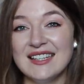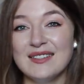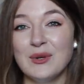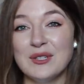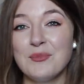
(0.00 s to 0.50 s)

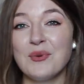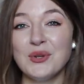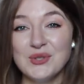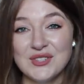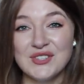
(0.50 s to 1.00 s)
uh, what a
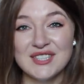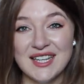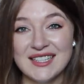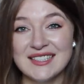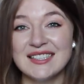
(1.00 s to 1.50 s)
producer
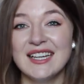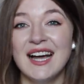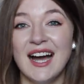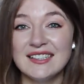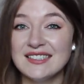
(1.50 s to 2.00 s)
says
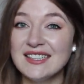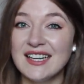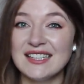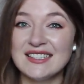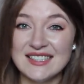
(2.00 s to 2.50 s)

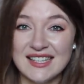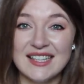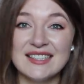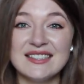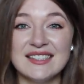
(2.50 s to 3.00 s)
until I
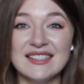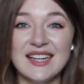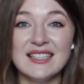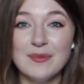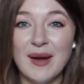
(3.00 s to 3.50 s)
see it
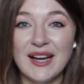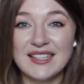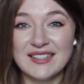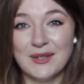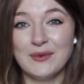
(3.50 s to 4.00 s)
uh, at the
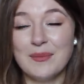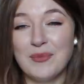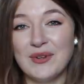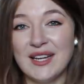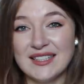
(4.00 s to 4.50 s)
back of the
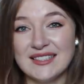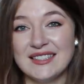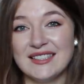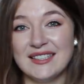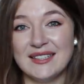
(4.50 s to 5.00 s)
product
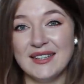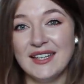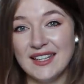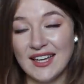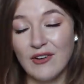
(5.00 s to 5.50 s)
uh,
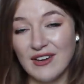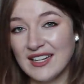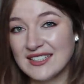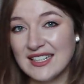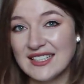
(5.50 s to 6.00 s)
in the
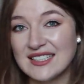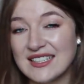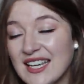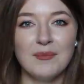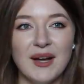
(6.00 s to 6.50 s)
ingredients list.
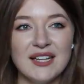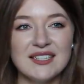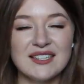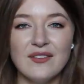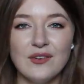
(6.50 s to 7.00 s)
My
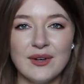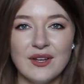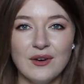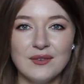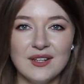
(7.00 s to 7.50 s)

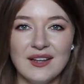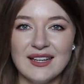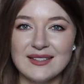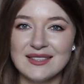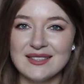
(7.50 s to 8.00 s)
discovery of the
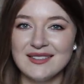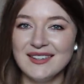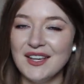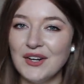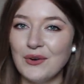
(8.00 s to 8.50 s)
last
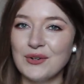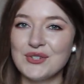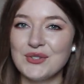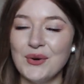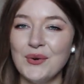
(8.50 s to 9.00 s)
year or
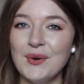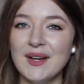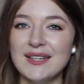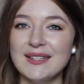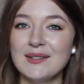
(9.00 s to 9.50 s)
so
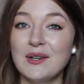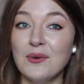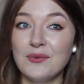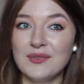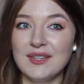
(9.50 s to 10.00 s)
uh,
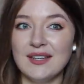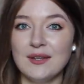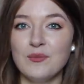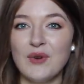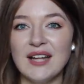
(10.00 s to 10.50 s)
of
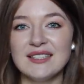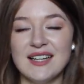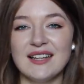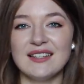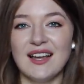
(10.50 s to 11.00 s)
the brand
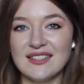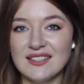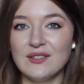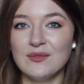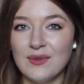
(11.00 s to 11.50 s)
that
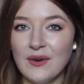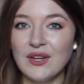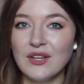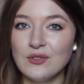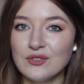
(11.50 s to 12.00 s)
has a
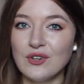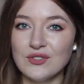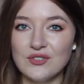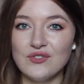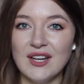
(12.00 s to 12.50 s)
very good
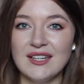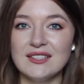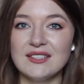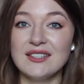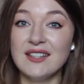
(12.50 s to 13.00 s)

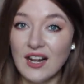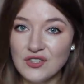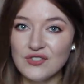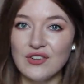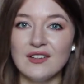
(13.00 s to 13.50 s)
concentrated
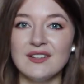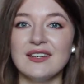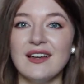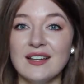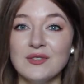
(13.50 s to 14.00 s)
natural
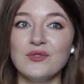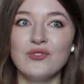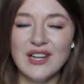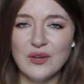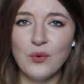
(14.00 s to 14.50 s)
and
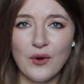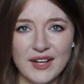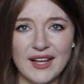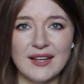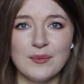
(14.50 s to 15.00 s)
really
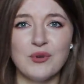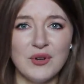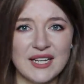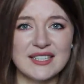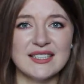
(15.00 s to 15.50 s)
working
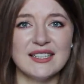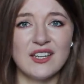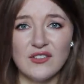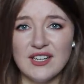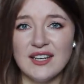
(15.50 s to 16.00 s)
products and
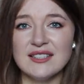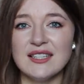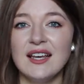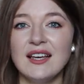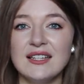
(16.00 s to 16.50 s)

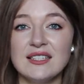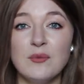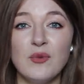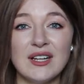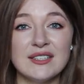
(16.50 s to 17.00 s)
ingredients is
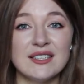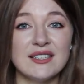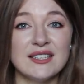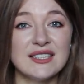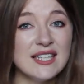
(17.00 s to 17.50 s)
a brand
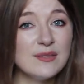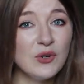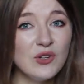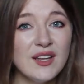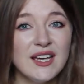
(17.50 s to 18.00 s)

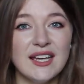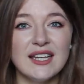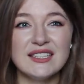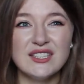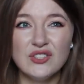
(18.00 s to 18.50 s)
Sidmool.
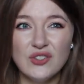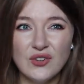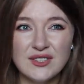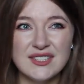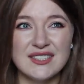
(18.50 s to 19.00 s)
It's
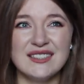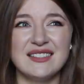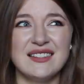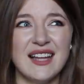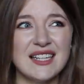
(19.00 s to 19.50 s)
not
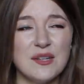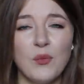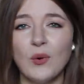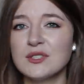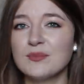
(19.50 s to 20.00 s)
like the
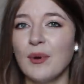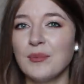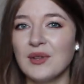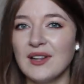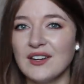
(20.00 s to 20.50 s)
most
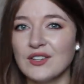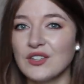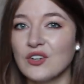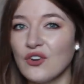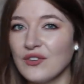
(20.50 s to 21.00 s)

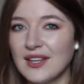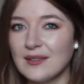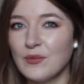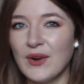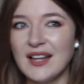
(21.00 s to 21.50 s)
popular
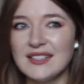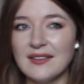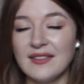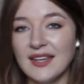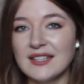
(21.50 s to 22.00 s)
Korean brand.
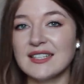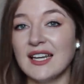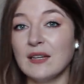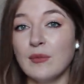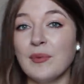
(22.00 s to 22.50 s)
I think it's
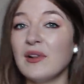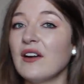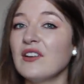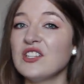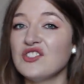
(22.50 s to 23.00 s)
gaining
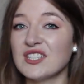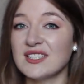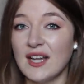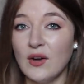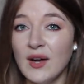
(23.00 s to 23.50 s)
popularity
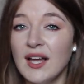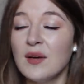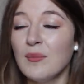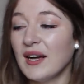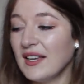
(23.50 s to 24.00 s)
just now,
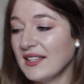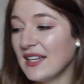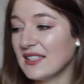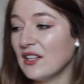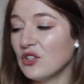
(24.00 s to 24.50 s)
but it
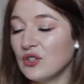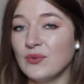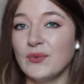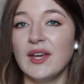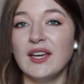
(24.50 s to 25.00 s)
has a lot
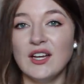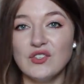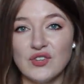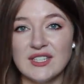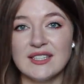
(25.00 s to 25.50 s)
of
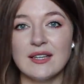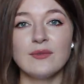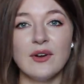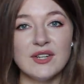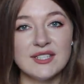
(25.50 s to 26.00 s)

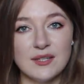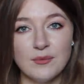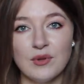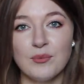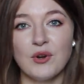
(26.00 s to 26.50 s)
interesting, very
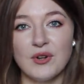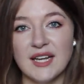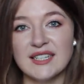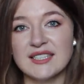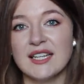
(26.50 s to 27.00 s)
simple
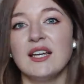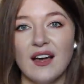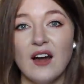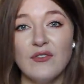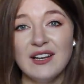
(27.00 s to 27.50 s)
products
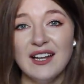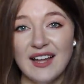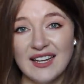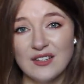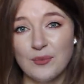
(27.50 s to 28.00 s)
I really
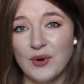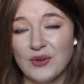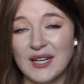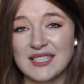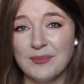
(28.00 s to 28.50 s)
like their
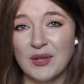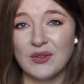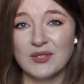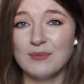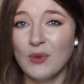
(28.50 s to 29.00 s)
products
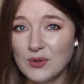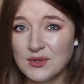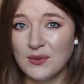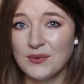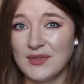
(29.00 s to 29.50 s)
because
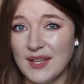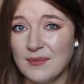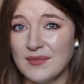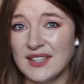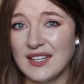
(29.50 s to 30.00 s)
most of
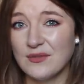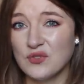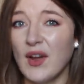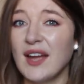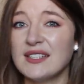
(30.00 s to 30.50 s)
them that I've
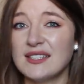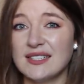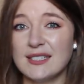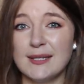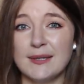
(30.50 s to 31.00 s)
tried
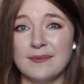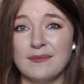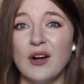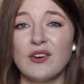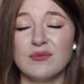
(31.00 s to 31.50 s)

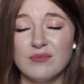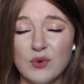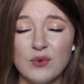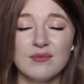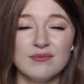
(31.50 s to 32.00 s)
um, are
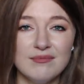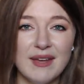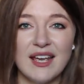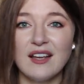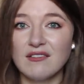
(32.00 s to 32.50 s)

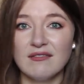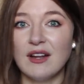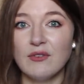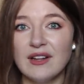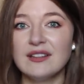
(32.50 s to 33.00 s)
making
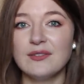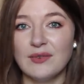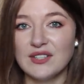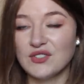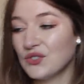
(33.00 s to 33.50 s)
a real
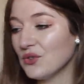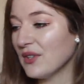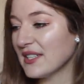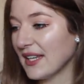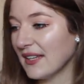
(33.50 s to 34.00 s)
difference
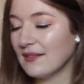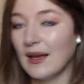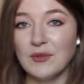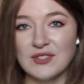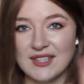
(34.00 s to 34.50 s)
to the skin.
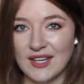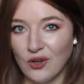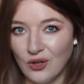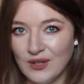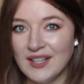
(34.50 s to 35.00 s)
I'm not
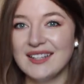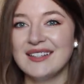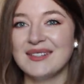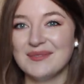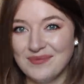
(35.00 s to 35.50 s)
saying all,
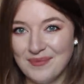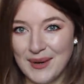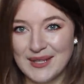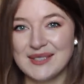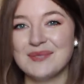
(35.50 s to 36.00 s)

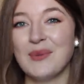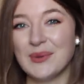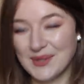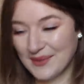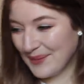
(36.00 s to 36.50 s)
but
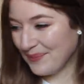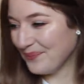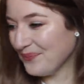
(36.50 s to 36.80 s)
most of them.